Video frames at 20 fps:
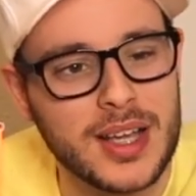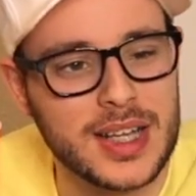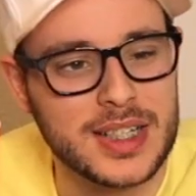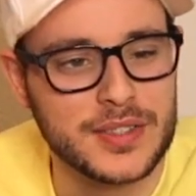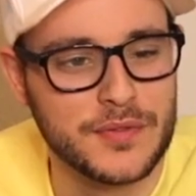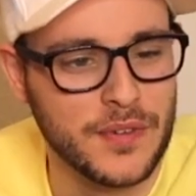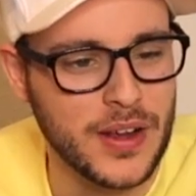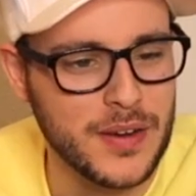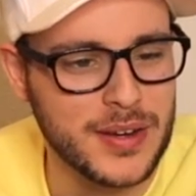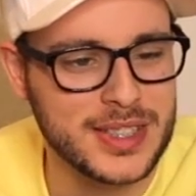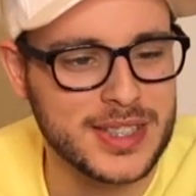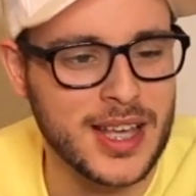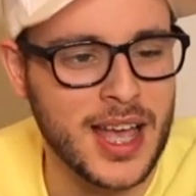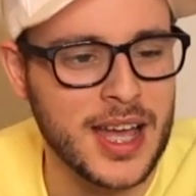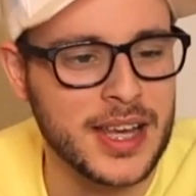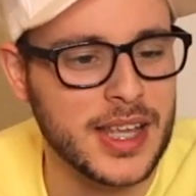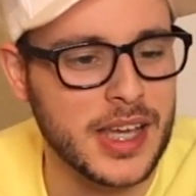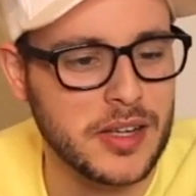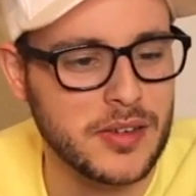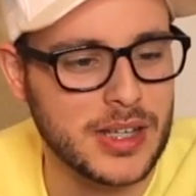It's very
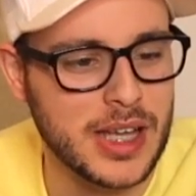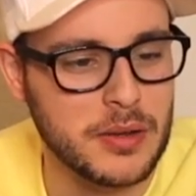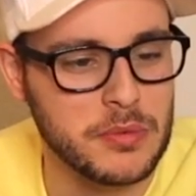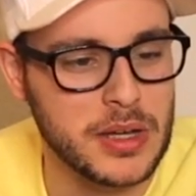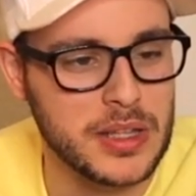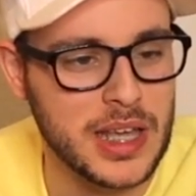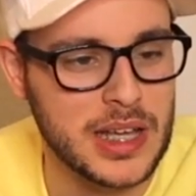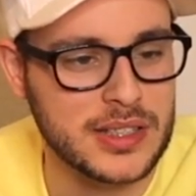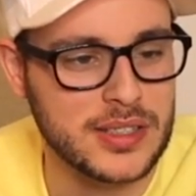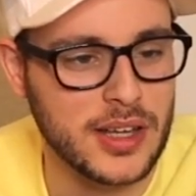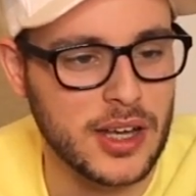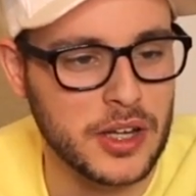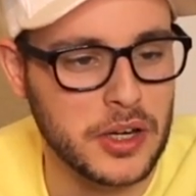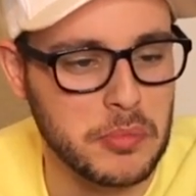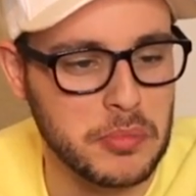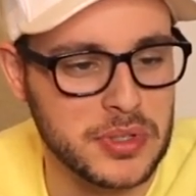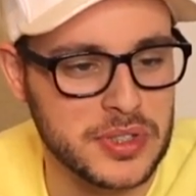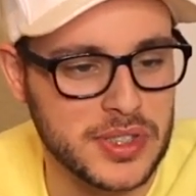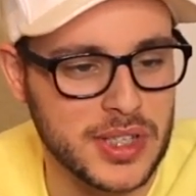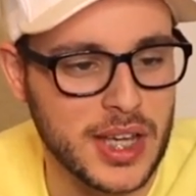tiny. I don't get why that's
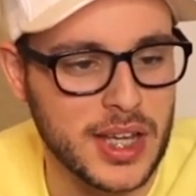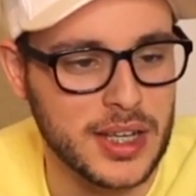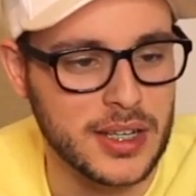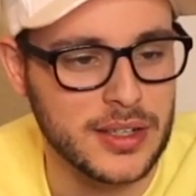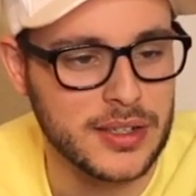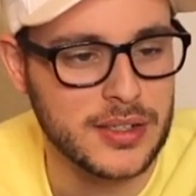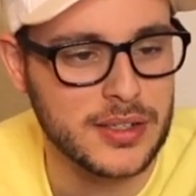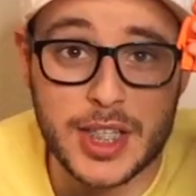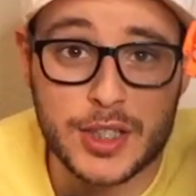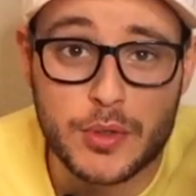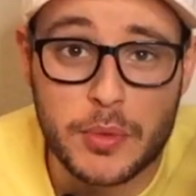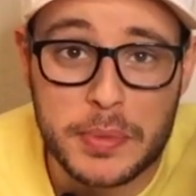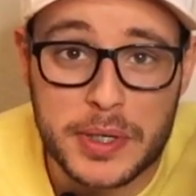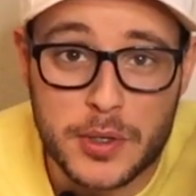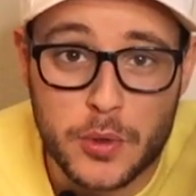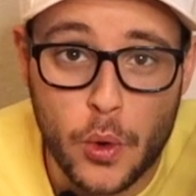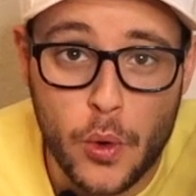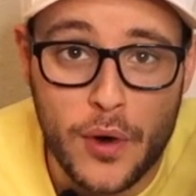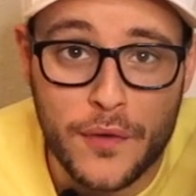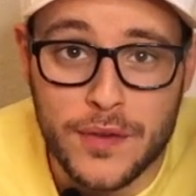100%. This would be
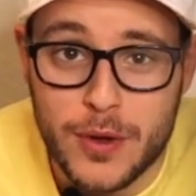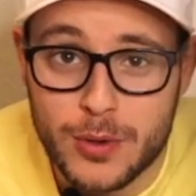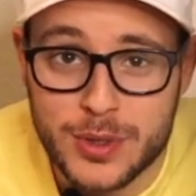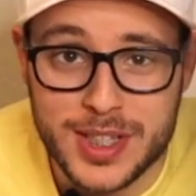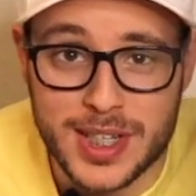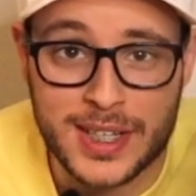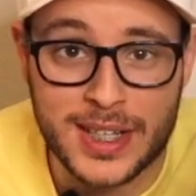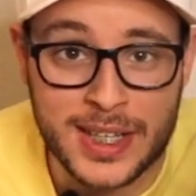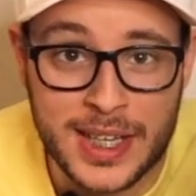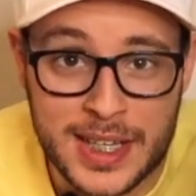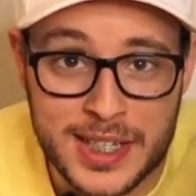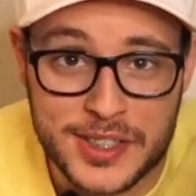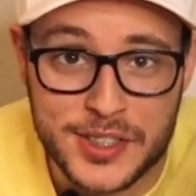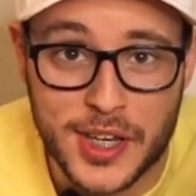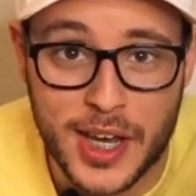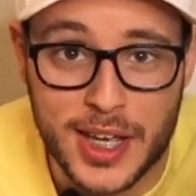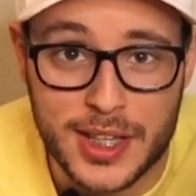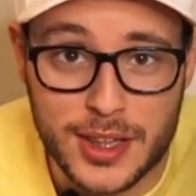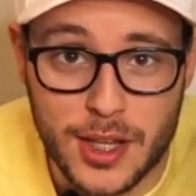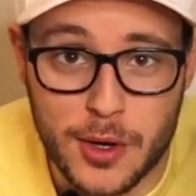cool if it was like a
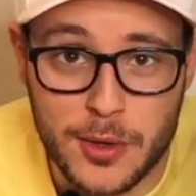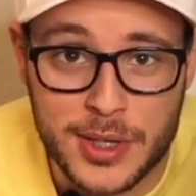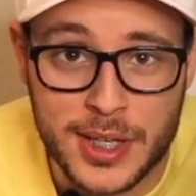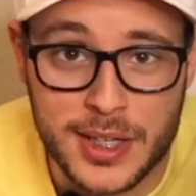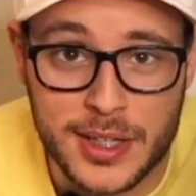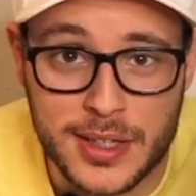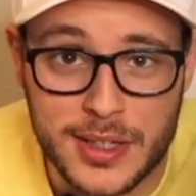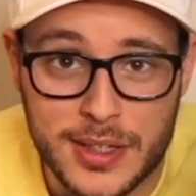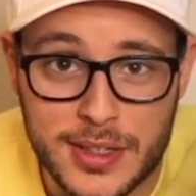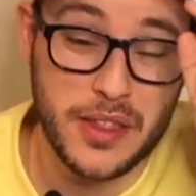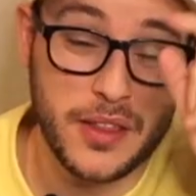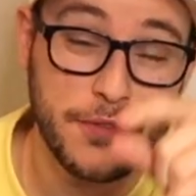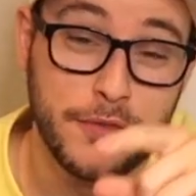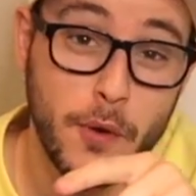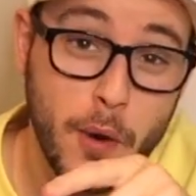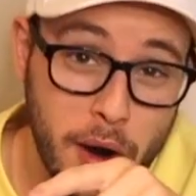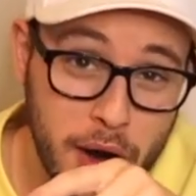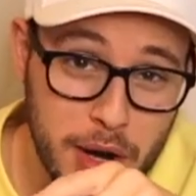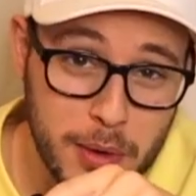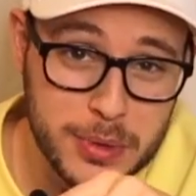keychain, low key. Then the
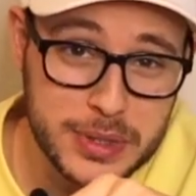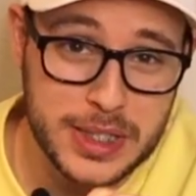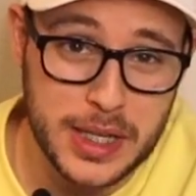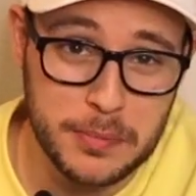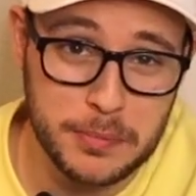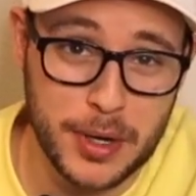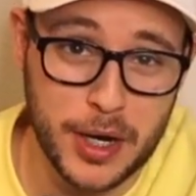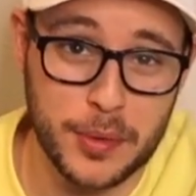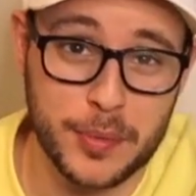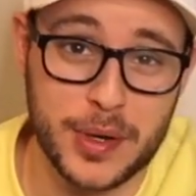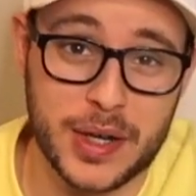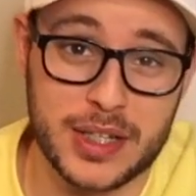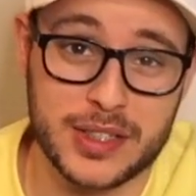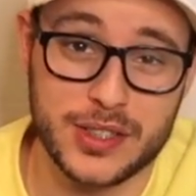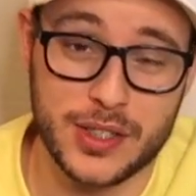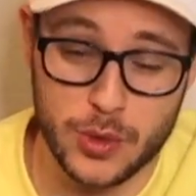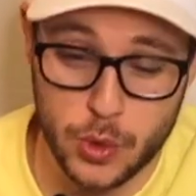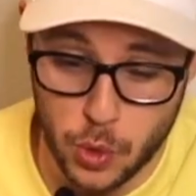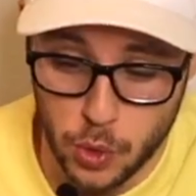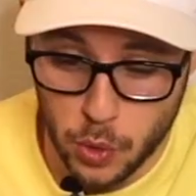400% bear brick
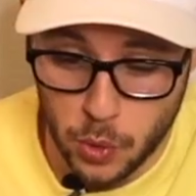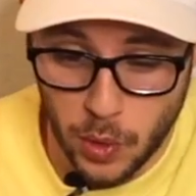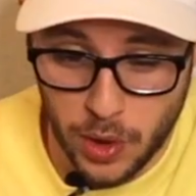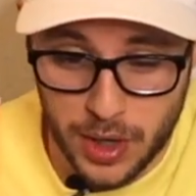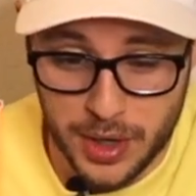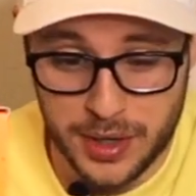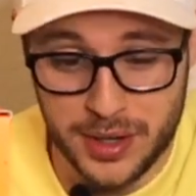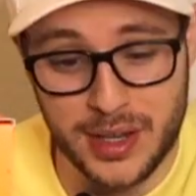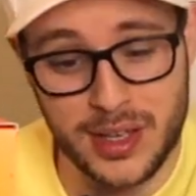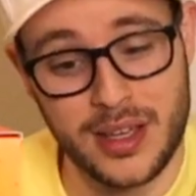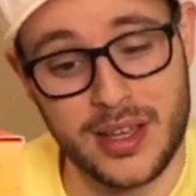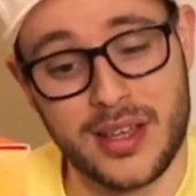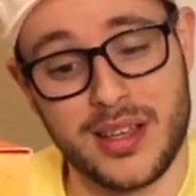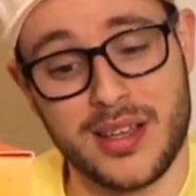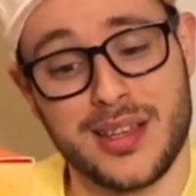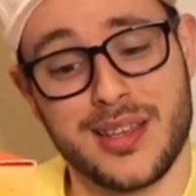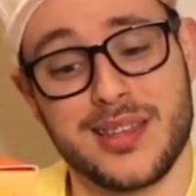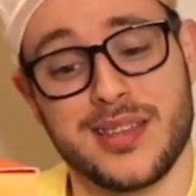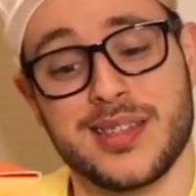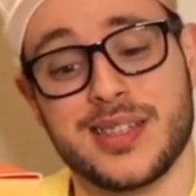is the cool one.
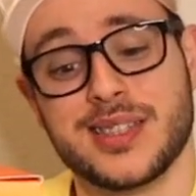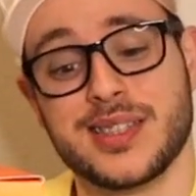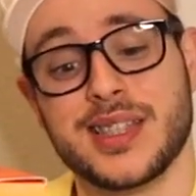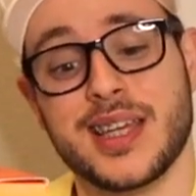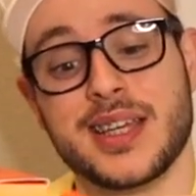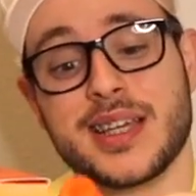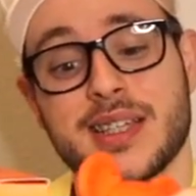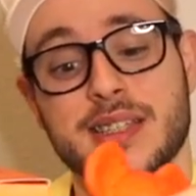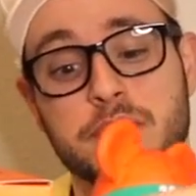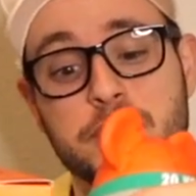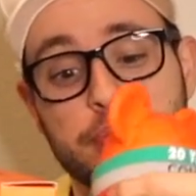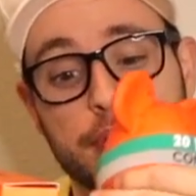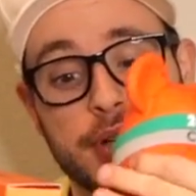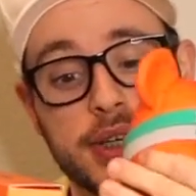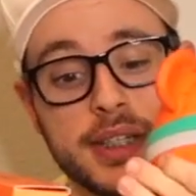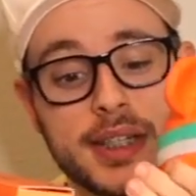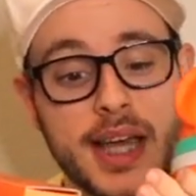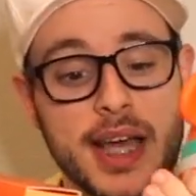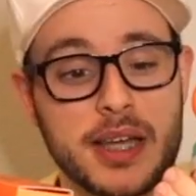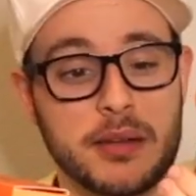This thing is
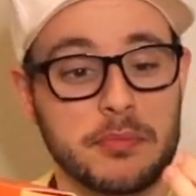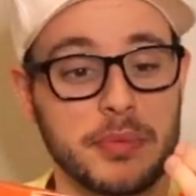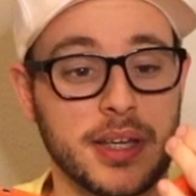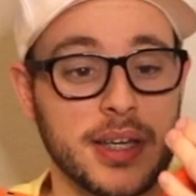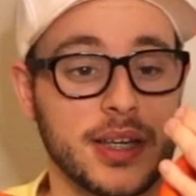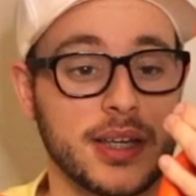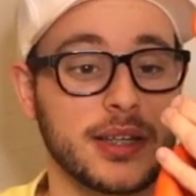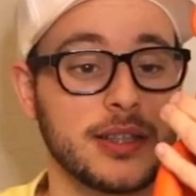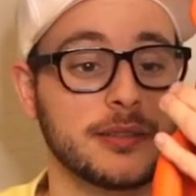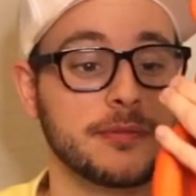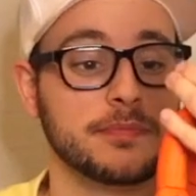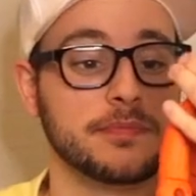pretty dang big. It